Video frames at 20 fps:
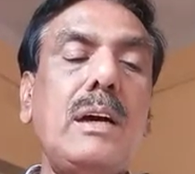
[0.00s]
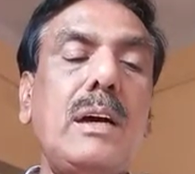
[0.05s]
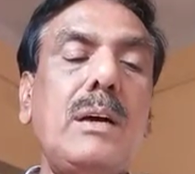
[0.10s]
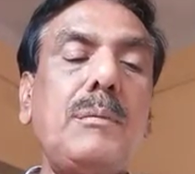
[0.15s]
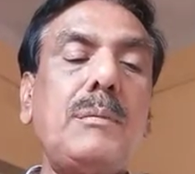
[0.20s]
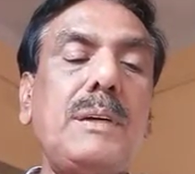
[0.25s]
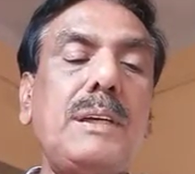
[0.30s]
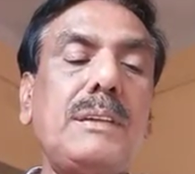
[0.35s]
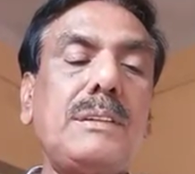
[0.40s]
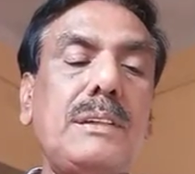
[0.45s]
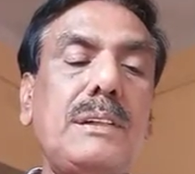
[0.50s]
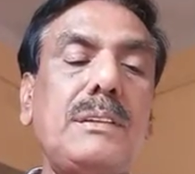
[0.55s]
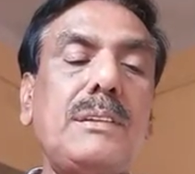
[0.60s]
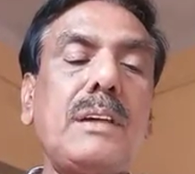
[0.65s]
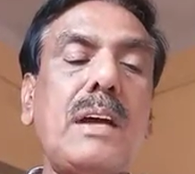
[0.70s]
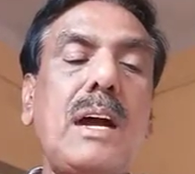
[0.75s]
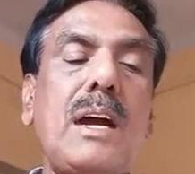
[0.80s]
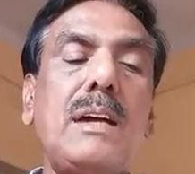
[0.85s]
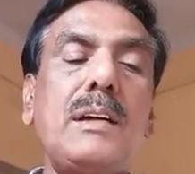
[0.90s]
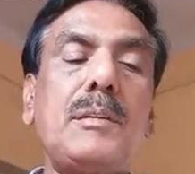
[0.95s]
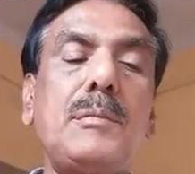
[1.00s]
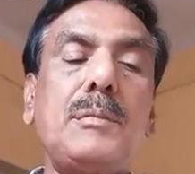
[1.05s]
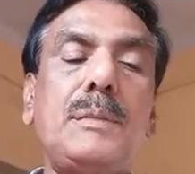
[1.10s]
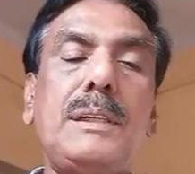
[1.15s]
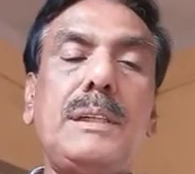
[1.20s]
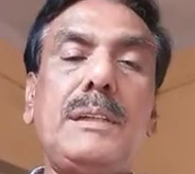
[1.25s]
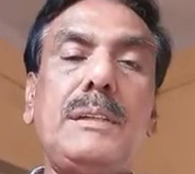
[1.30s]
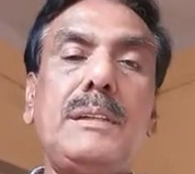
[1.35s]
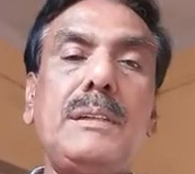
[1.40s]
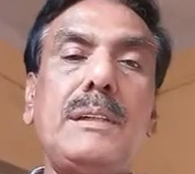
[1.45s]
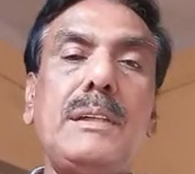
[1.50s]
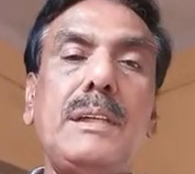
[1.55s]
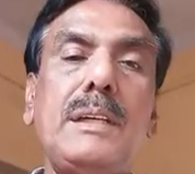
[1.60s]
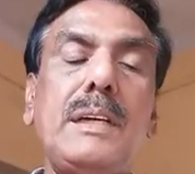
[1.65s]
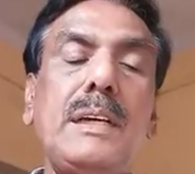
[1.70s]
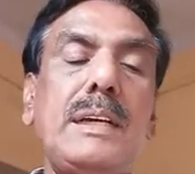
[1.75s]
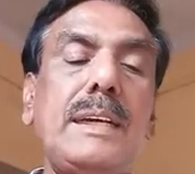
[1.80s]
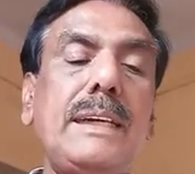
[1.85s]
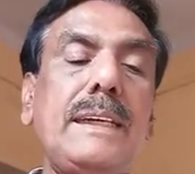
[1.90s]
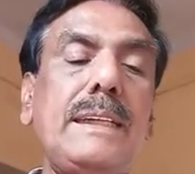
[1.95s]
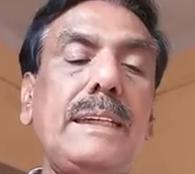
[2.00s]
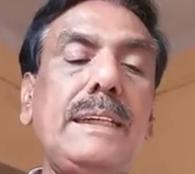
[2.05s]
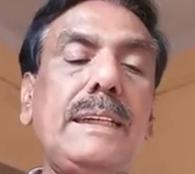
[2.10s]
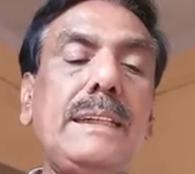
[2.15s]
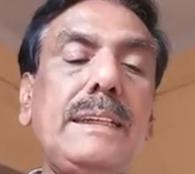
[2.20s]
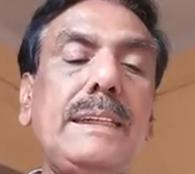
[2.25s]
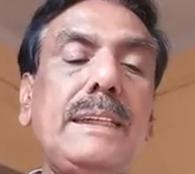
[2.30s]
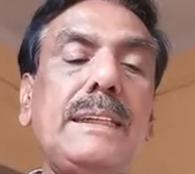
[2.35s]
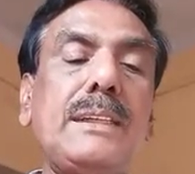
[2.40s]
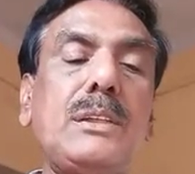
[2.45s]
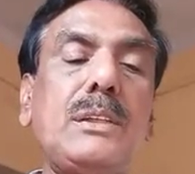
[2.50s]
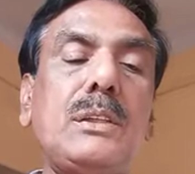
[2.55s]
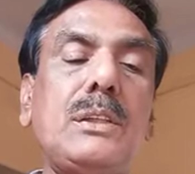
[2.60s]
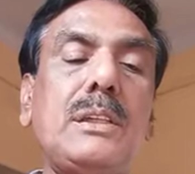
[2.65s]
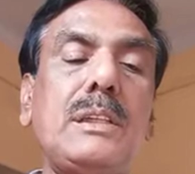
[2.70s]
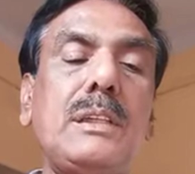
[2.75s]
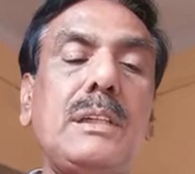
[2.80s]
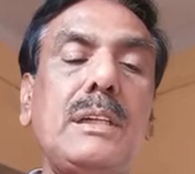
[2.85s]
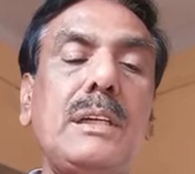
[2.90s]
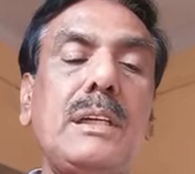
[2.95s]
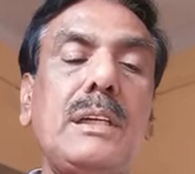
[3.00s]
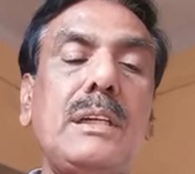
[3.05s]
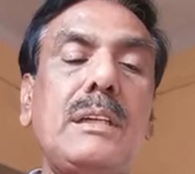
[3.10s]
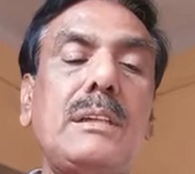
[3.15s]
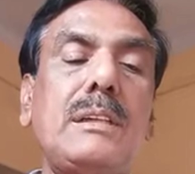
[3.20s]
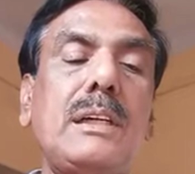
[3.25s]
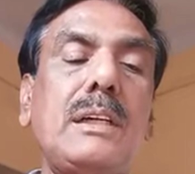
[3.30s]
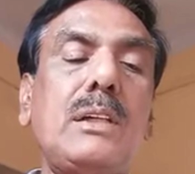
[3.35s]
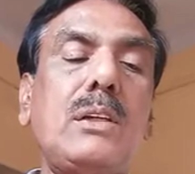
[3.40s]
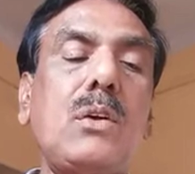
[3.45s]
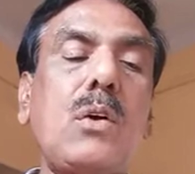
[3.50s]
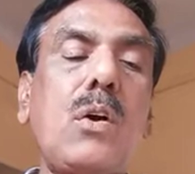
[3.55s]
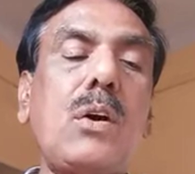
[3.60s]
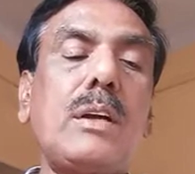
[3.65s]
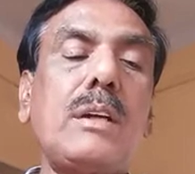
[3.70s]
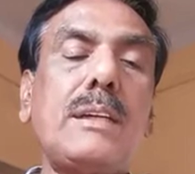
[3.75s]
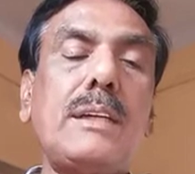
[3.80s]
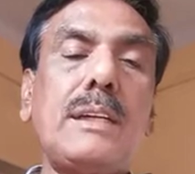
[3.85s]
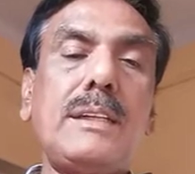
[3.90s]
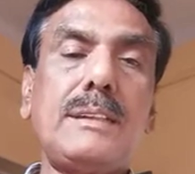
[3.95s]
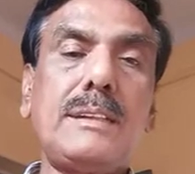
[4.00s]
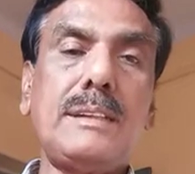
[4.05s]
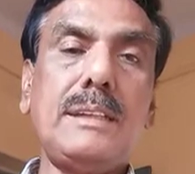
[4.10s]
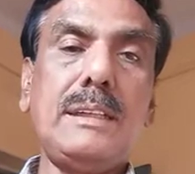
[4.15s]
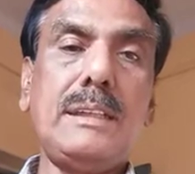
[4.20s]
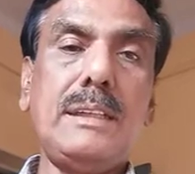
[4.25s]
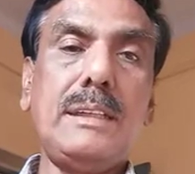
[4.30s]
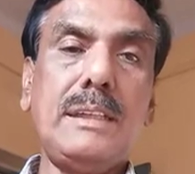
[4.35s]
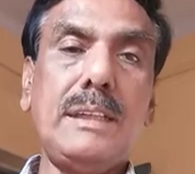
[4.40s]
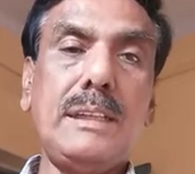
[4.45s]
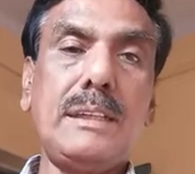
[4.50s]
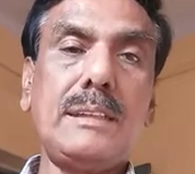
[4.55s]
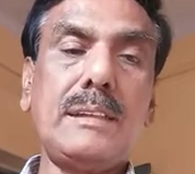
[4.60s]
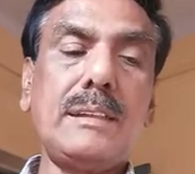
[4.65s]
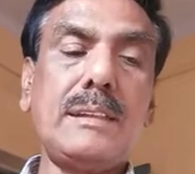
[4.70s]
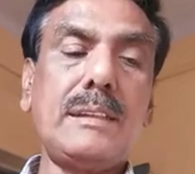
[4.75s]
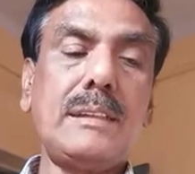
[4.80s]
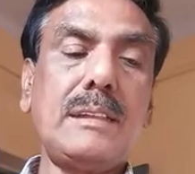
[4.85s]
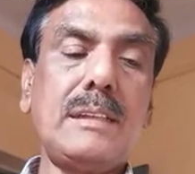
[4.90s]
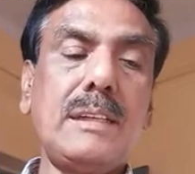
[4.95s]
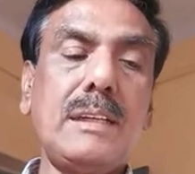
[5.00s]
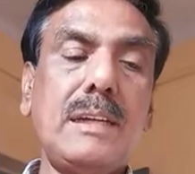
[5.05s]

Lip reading: patient's heartbeat reaches the doctor's ears